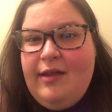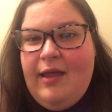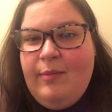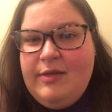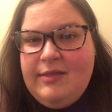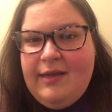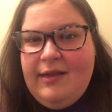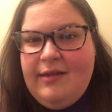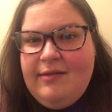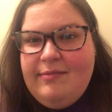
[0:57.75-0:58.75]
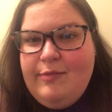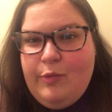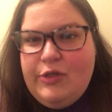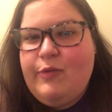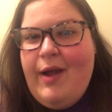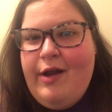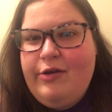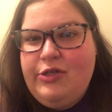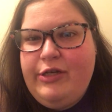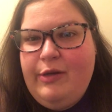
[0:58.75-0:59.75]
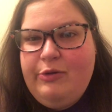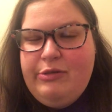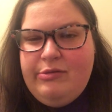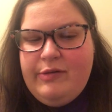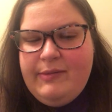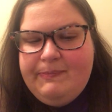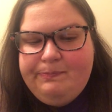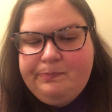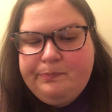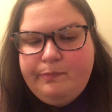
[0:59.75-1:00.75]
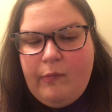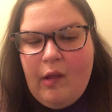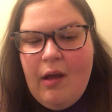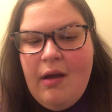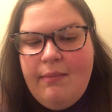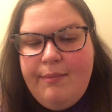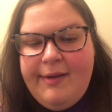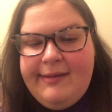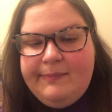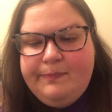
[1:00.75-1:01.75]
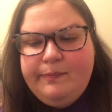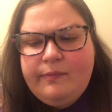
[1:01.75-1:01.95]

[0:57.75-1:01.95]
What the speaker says: Emma Slate was the writer. She knew what she was doing. But